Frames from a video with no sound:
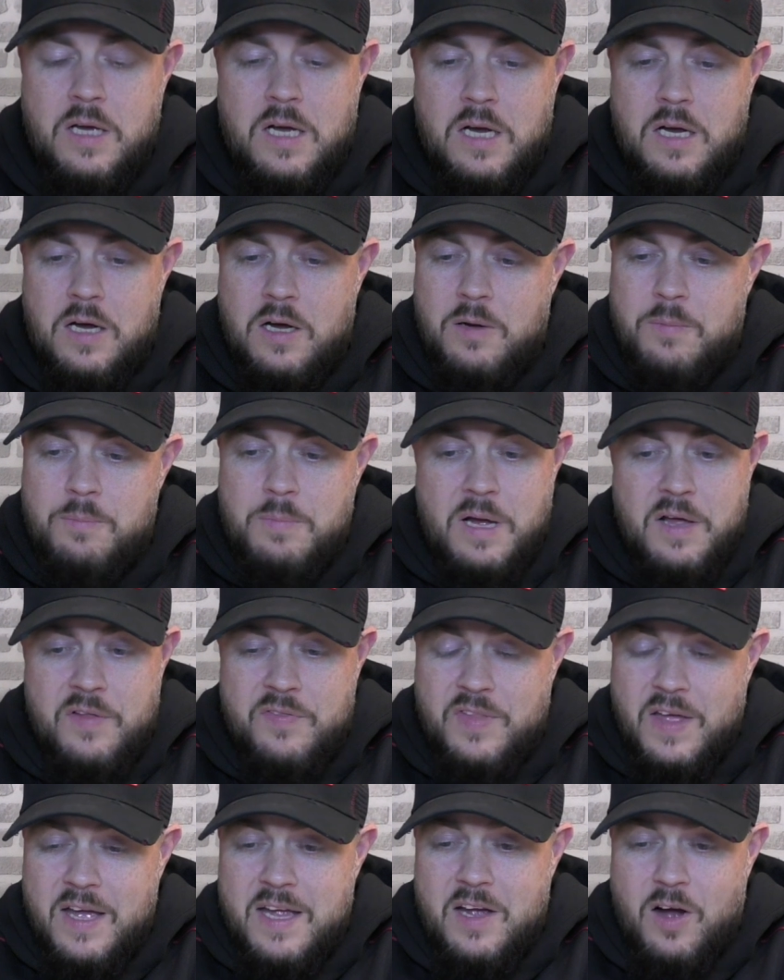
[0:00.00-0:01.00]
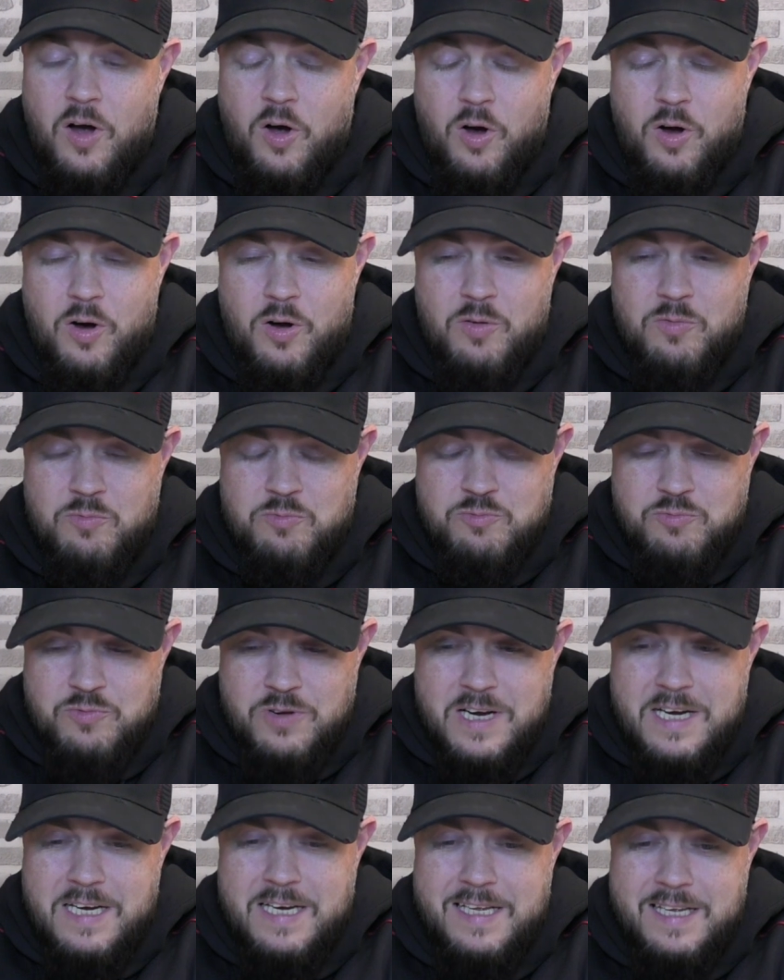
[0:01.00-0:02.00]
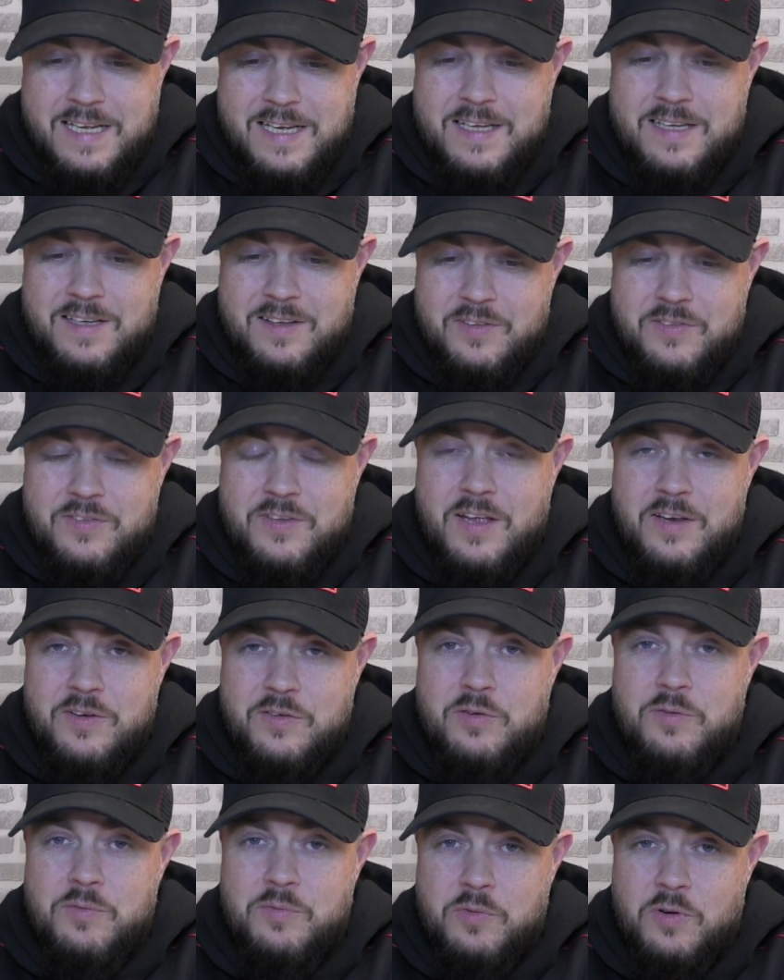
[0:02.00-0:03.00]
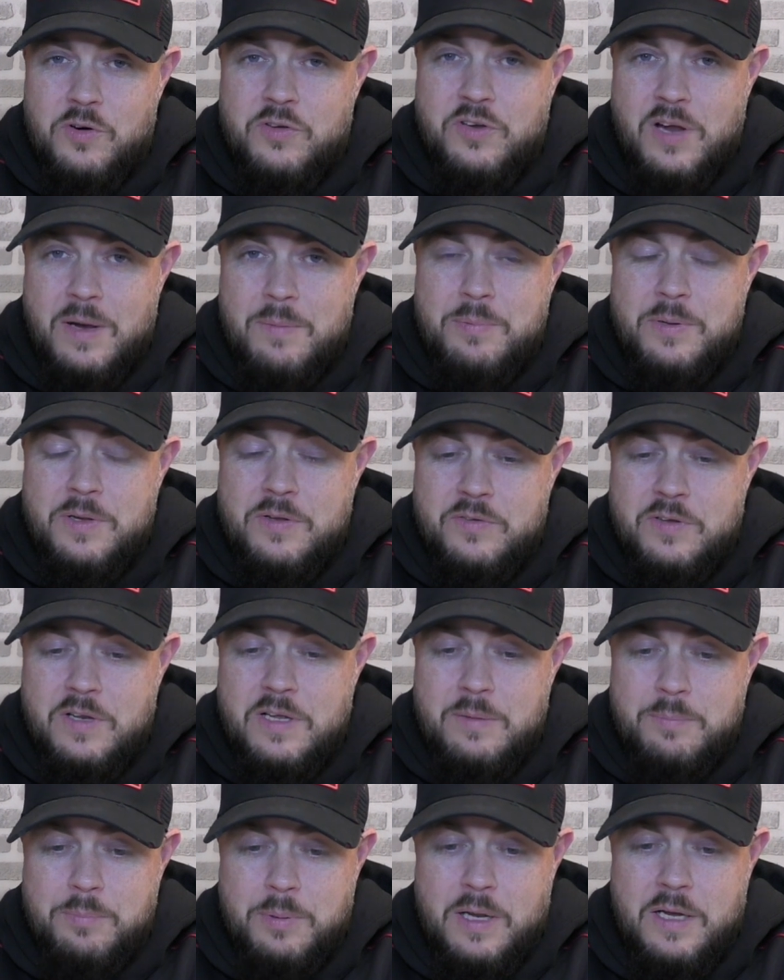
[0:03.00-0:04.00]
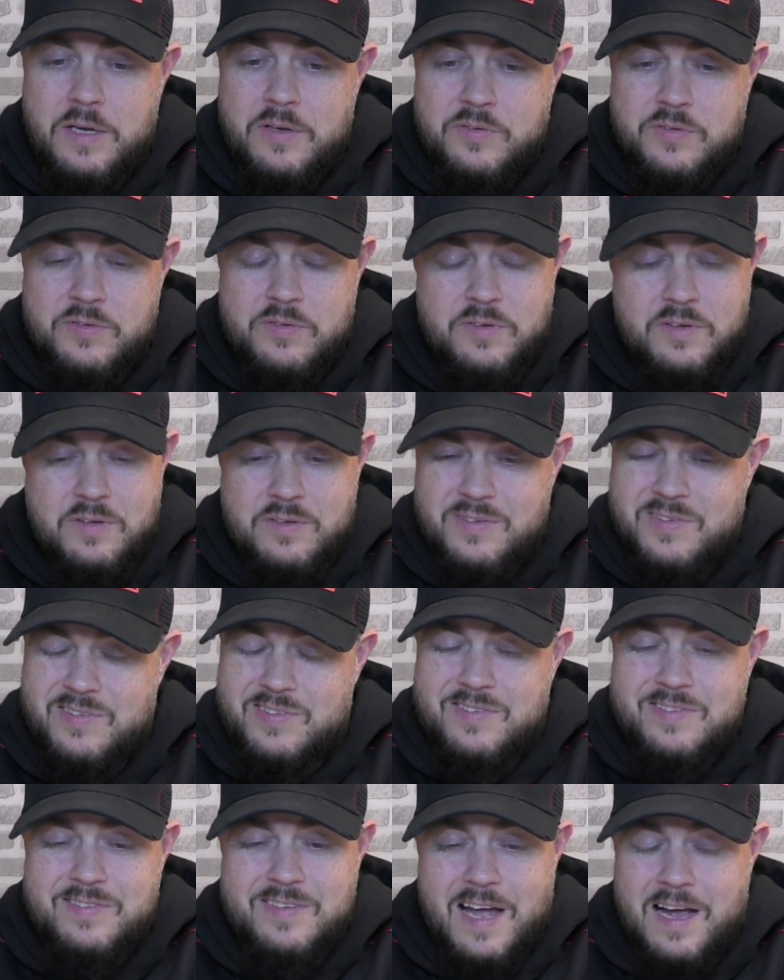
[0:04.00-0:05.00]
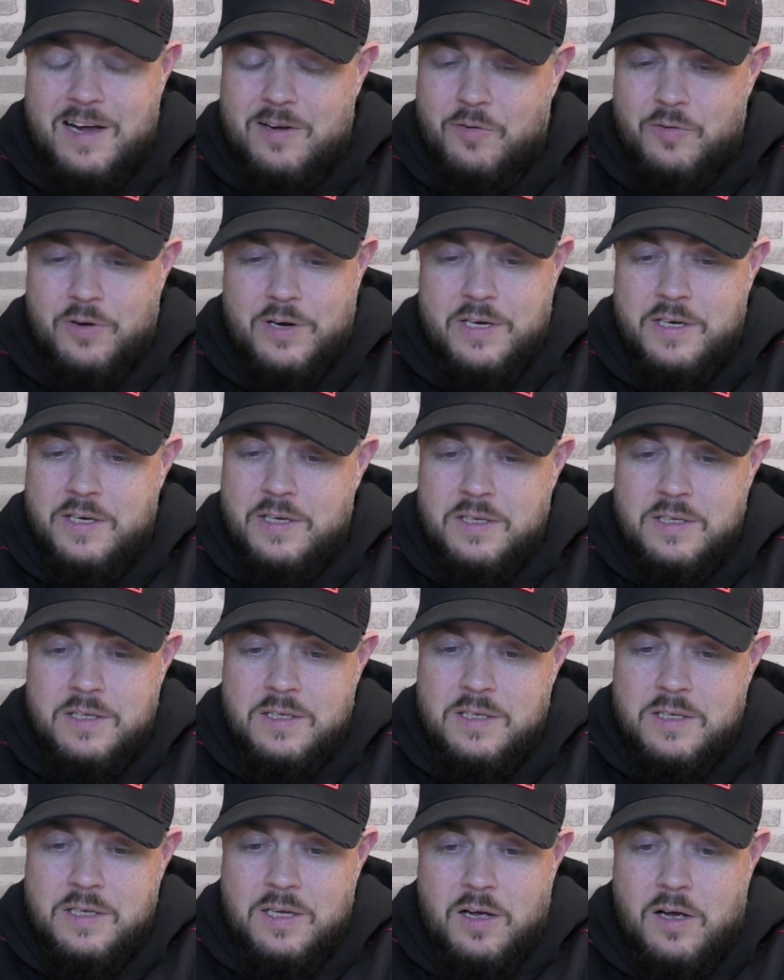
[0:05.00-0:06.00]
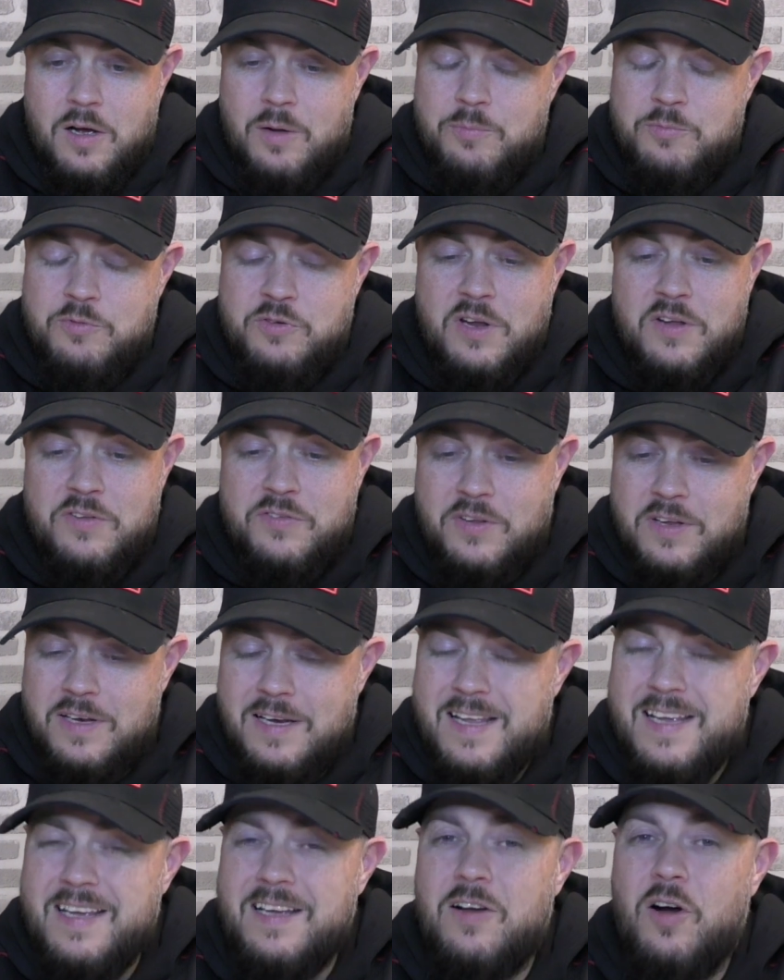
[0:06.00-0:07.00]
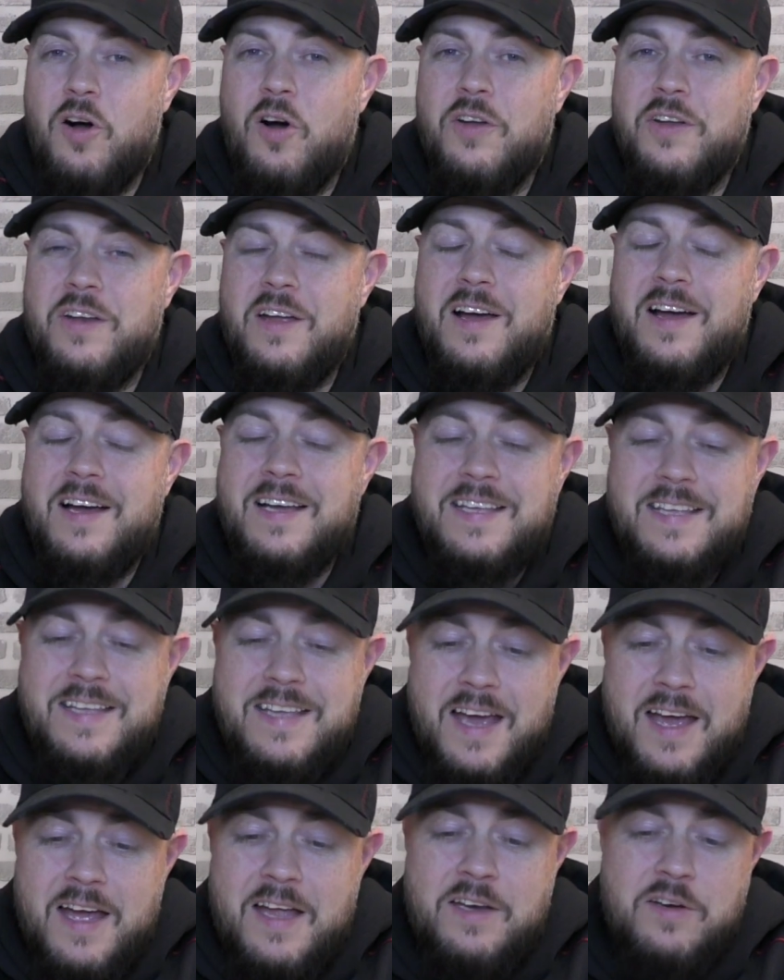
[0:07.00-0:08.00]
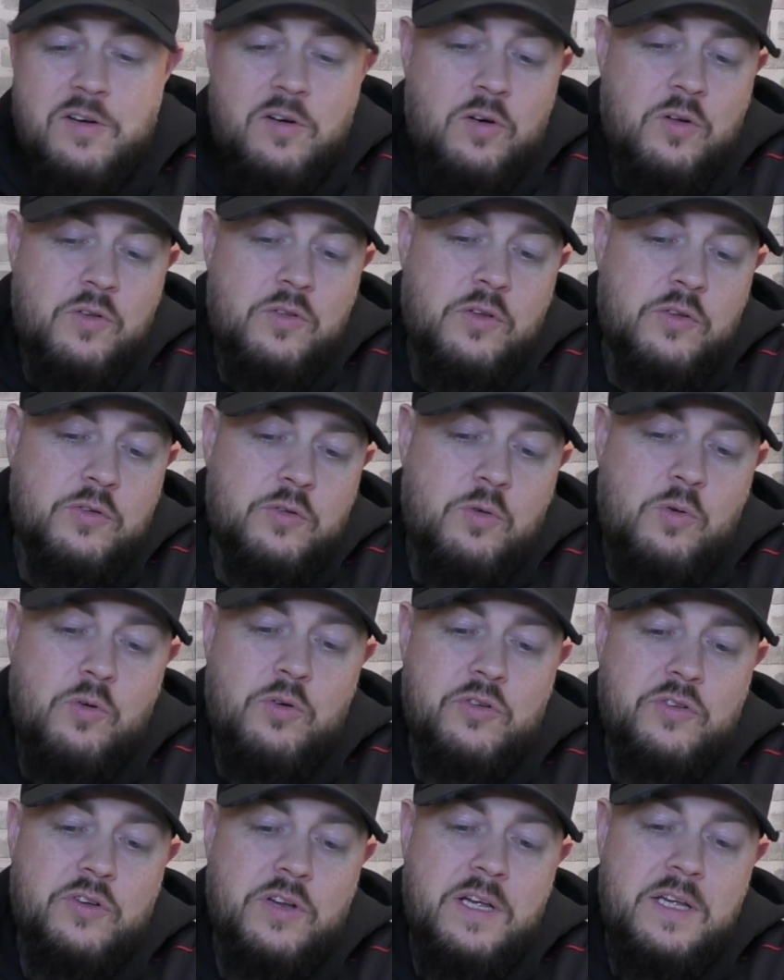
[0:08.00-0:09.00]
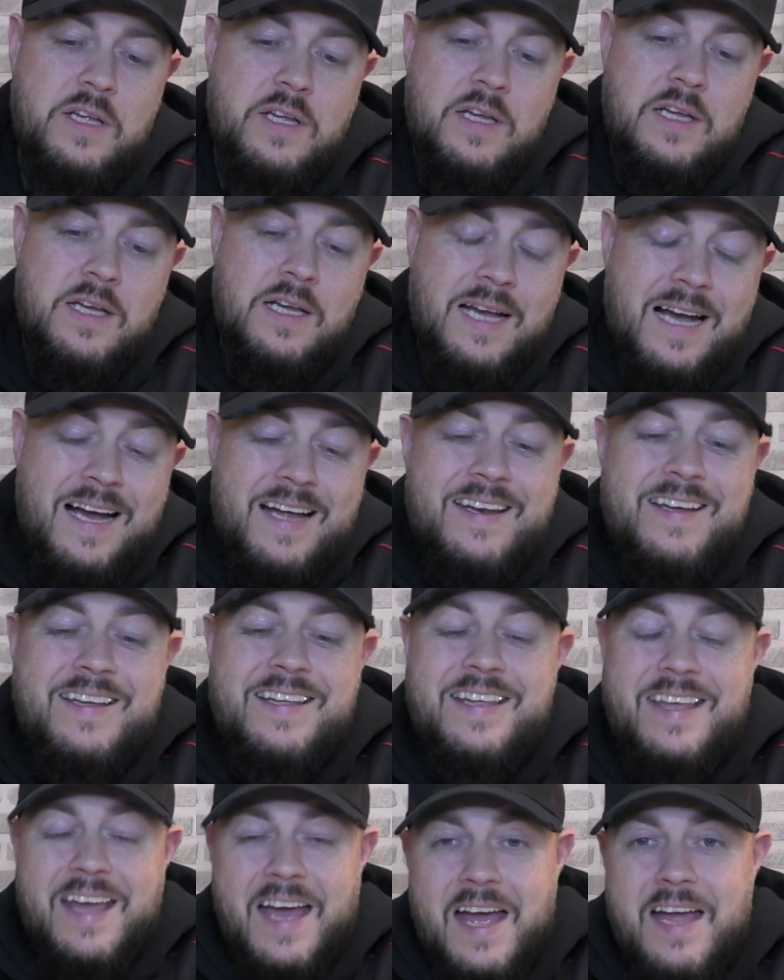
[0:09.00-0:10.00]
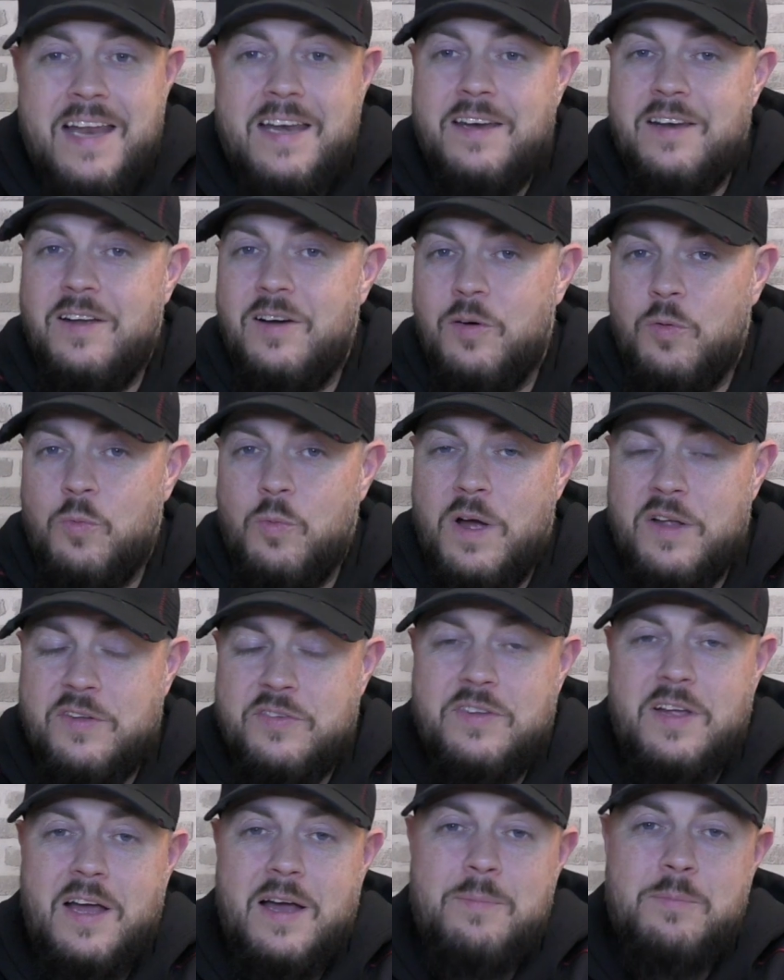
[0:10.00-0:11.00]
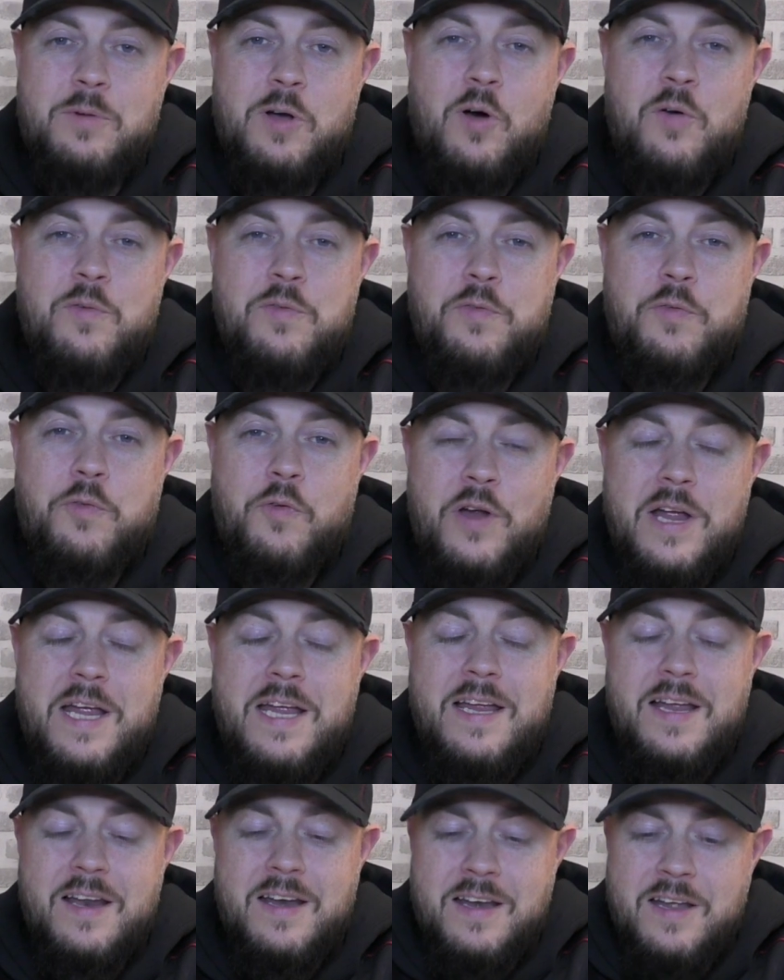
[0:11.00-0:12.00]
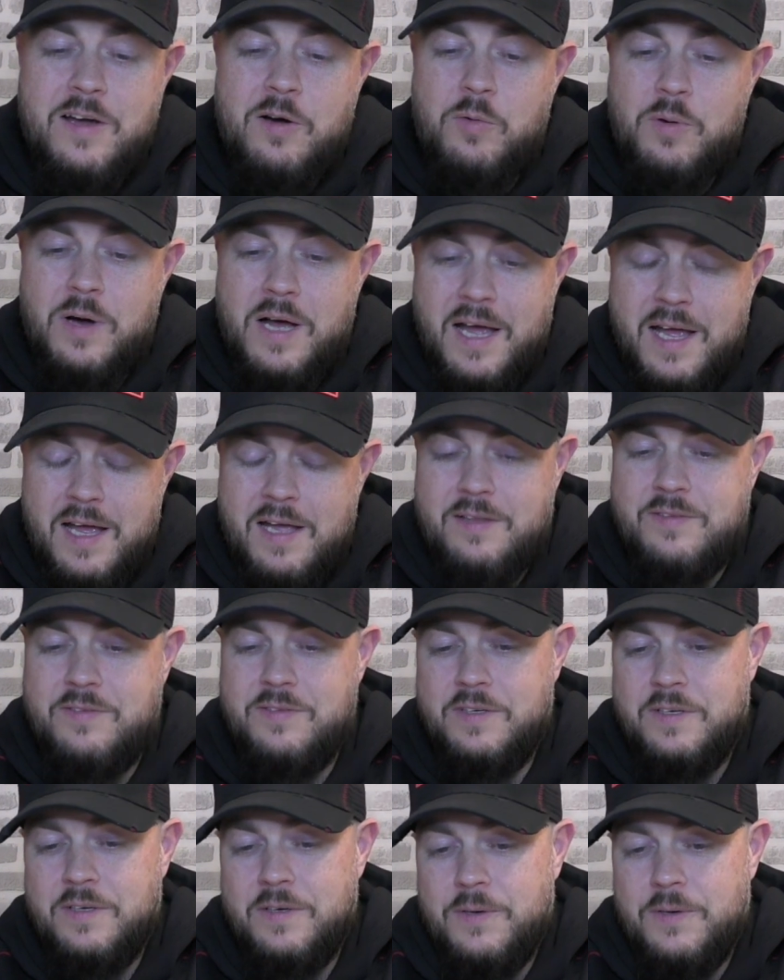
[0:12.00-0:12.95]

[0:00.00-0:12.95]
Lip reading: And they are really in contention for a Champions League place. Staggering. Jesse Lingard again on the score sheet. And again, West Ham go 3-0 ahead.